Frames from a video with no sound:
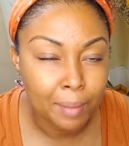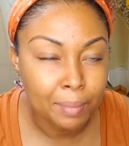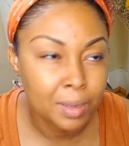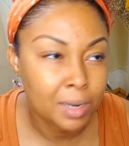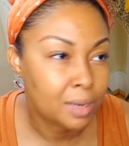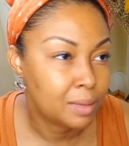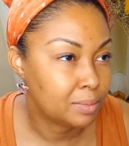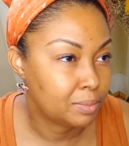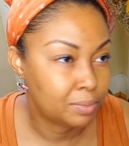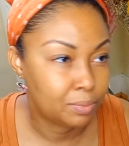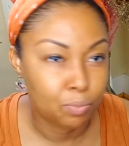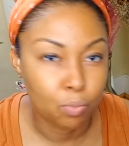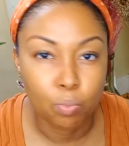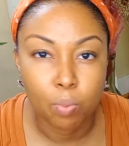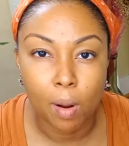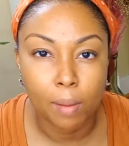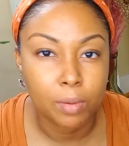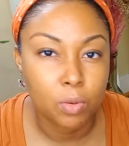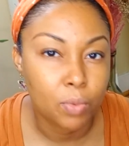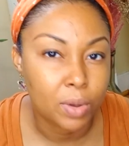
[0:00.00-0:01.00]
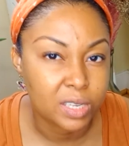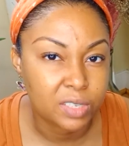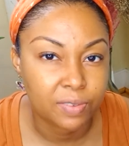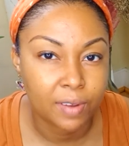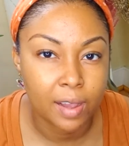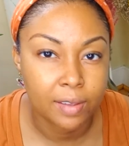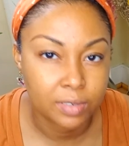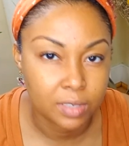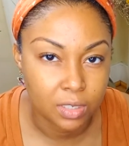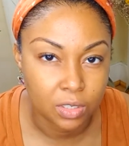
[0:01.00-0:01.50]
I'm gonna probably waste
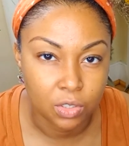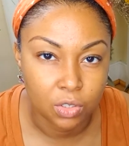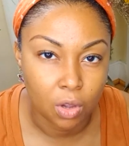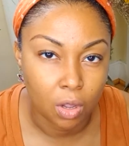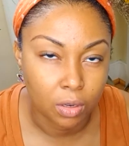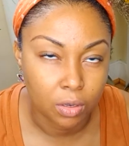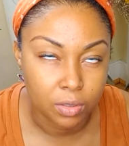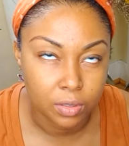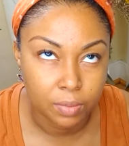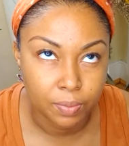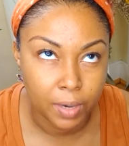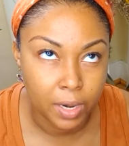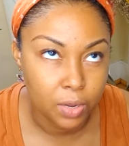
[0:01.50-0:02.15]
$5-6.